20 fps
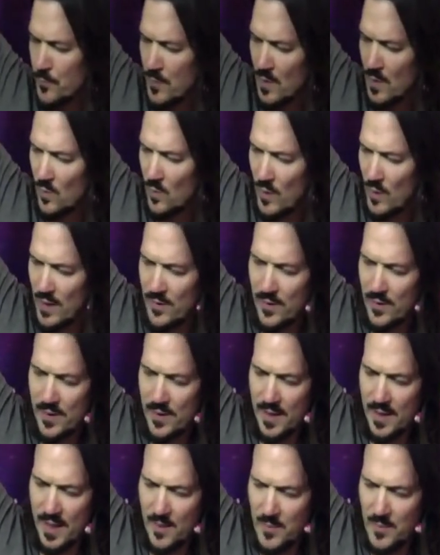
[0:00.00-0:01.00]
whether
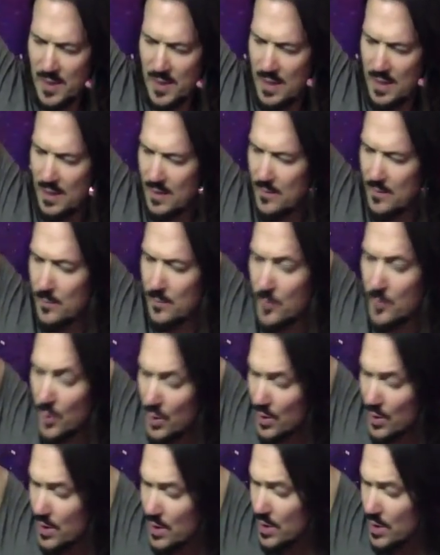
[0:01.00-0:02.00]
they be in
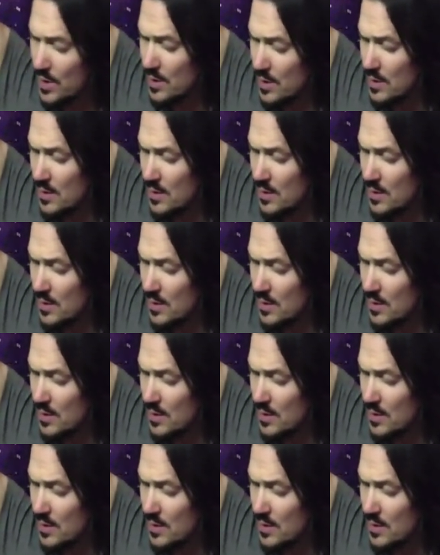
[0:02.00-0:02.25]
book,